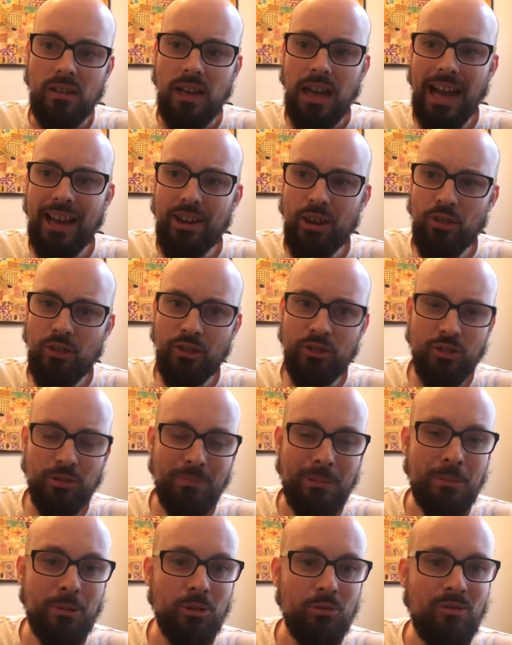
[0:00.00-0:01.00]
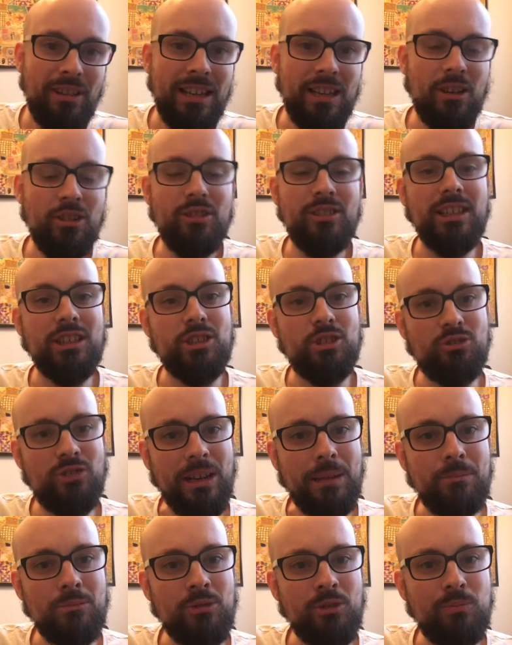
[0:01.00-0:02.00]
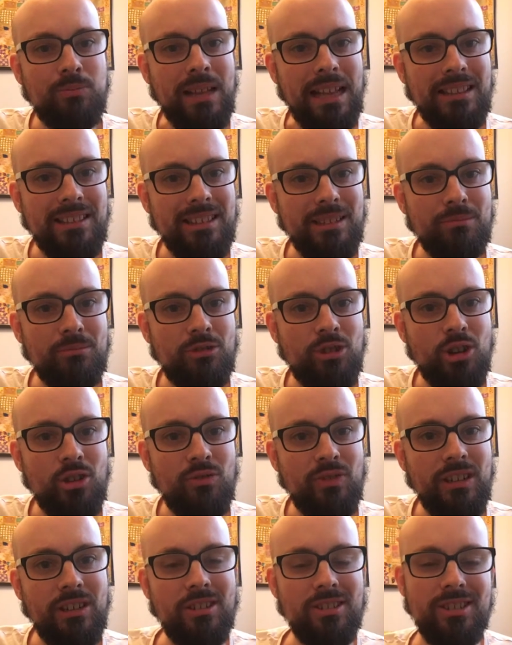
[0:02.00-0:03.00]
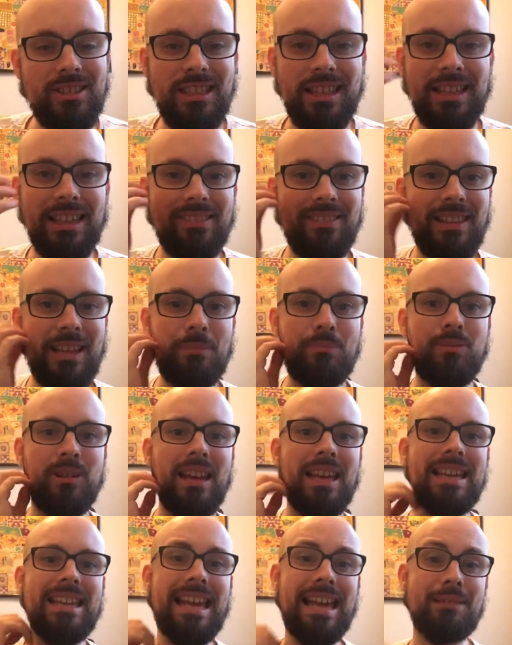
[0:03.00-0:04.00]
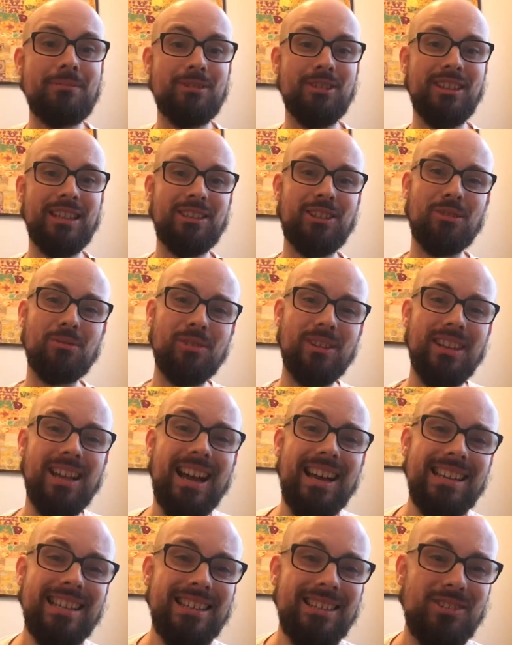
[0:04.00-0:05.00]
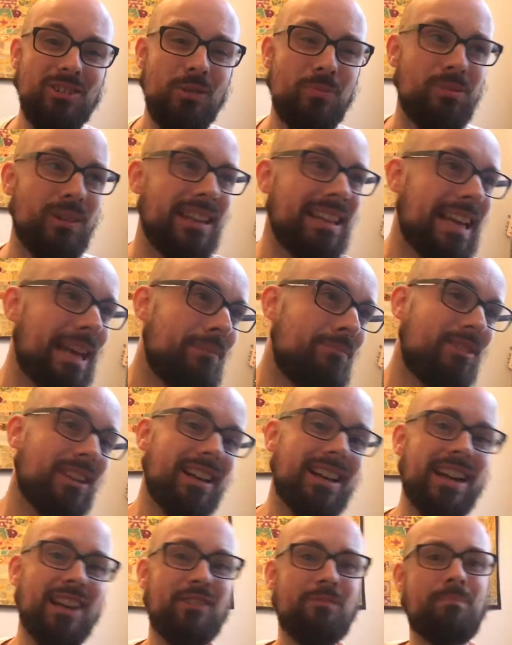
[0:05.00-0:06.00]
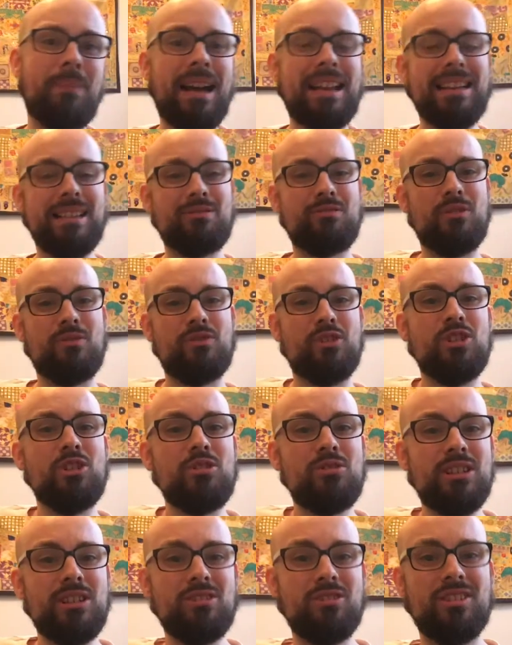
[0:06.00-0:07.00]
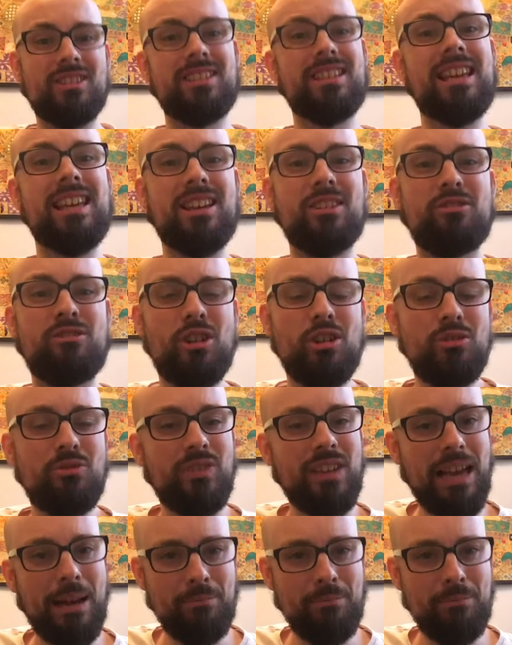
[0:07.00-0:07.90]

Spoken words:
I know there are some people who really go to the extremes with platinum trophy hunting, and they play games that they don't like, or play games that are kind of badly reviewed in order to get a trophy.